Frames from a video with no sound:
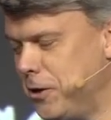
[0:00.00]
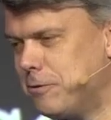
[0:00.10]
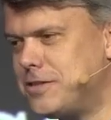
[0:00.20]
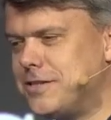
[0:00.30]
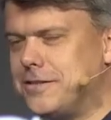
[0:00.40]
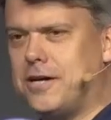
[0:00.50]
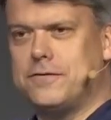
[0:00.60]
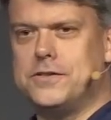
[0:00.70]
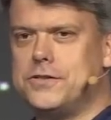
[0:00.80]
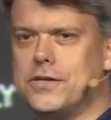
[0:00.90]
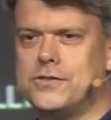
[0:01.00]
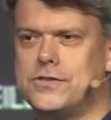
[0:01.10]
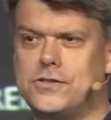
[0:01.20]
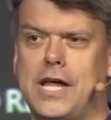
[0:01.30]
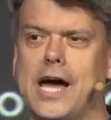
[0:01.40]
which itself is just
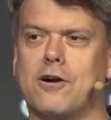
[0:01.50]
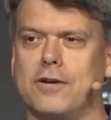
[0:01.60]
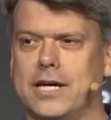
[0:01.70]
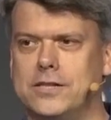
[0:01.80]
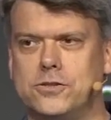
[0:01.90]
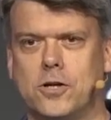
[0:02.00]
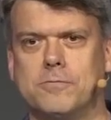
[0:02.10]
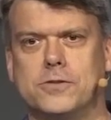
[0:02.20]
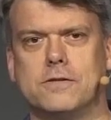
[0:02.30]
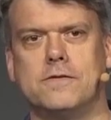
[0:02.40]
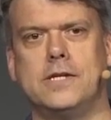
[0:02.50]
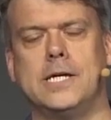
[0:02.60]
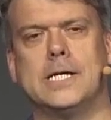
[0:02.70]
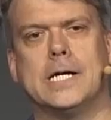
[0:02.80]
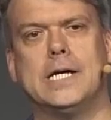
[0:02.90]
staggering in terms of
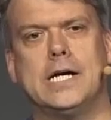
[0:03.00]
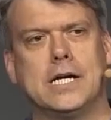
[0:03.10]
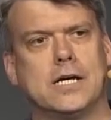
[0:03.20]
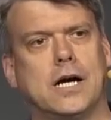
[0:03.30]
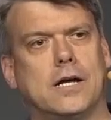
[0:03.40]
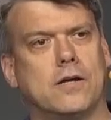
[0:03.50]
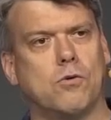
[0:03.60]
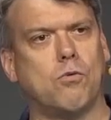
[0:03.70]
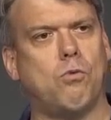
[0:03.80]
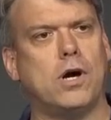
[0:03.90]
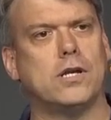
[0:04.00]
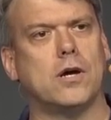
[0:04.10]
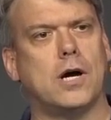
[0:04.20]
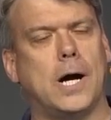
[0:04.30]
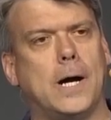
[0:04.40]
the, uh, uh,
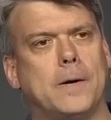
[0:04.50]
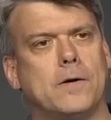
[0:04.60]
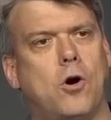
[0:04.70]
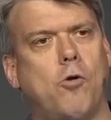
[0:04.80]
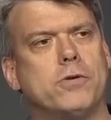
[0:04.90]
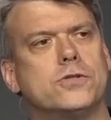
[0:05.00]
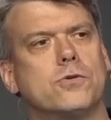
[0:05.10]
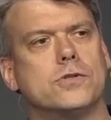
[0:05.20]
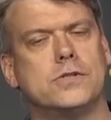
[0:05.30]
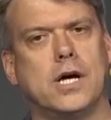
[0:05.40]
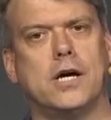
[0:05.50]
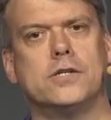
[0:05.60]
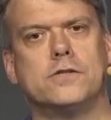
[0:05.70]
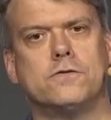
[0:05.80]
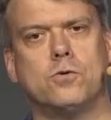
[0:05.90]
what uh, open source
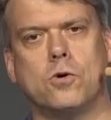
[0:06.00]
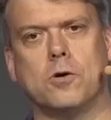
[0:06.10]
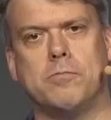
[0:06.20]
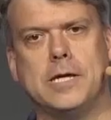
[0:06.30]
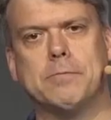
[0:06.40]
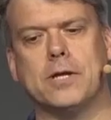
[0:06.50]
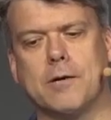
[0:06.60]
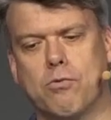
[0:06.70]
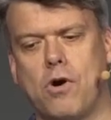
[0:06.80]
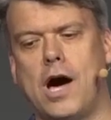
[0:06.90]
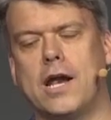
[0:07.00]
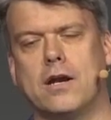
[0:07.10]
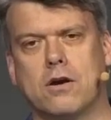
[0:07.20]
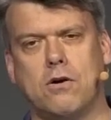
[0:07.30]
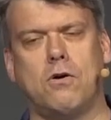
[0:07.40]
does for people like Brian
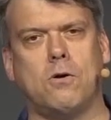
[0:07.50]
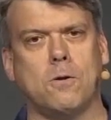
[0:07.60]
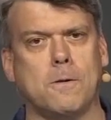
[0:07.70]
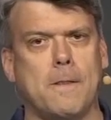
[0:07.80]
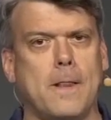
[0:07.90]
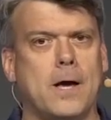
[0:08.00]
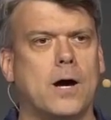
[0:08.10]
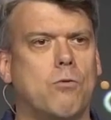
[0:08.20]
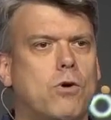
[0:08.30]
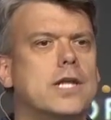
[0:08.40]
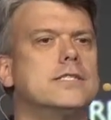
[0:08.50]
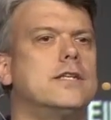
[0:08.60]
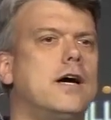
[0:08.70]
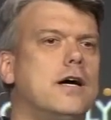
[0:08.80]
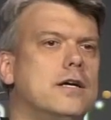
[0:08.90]
and Nicole. Uh, what it's
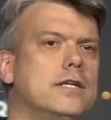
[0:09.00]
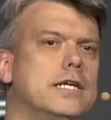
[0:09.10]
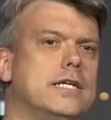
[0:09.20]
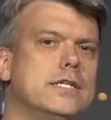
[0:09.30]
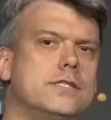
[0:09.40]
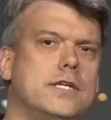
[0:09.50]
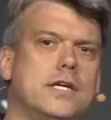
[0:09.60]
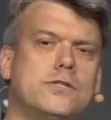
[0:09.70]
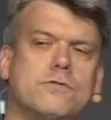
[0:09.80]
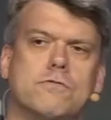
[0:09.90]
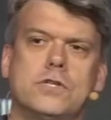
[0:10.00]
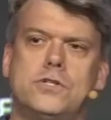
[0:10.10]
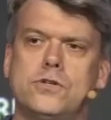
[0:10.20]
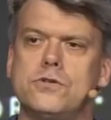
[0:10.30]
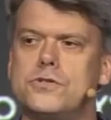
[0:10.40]
done is it's
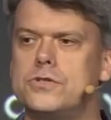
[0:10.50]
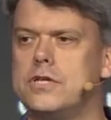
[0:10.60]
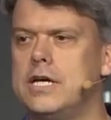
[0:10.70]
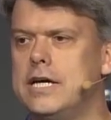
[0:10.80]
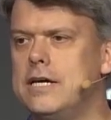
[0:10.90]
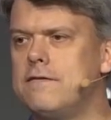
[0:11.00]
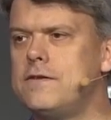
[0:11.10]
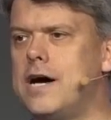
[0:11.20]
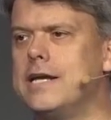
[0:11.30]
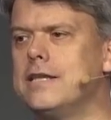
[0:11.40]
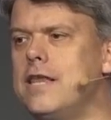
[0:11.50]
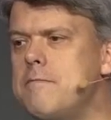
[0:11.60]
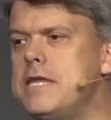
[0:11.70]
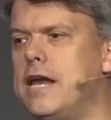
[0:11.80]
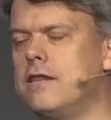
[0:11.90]
reduced, if not
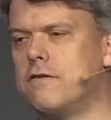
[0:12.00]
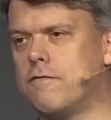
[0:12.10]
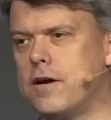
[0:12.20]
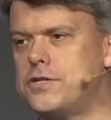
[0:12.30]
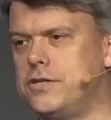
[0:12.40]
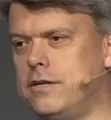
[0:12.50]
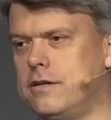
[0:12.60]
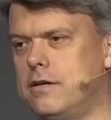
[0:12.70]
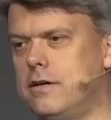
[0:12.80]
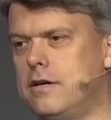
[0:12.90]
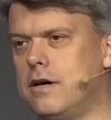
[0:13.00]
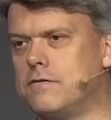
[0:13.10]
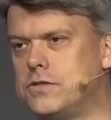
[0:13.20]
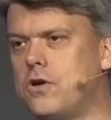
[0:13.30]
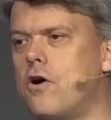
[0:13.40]
eliminated, the friction
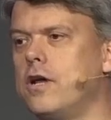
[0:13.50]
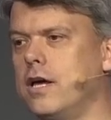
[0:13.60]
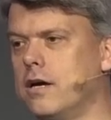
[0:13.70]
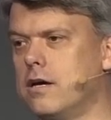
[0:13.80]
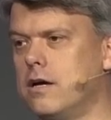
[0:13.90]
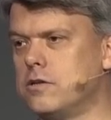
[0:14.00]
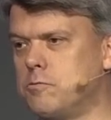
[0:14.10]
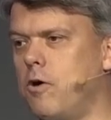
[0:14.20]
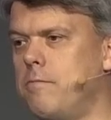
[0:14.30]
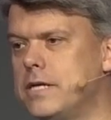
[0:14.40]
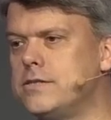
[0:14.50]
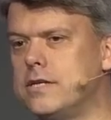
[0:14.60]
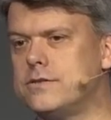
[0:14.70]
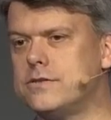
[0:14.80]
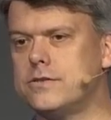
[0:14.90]
of starting a small
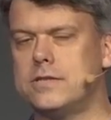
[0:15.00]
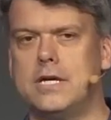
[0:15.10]
business.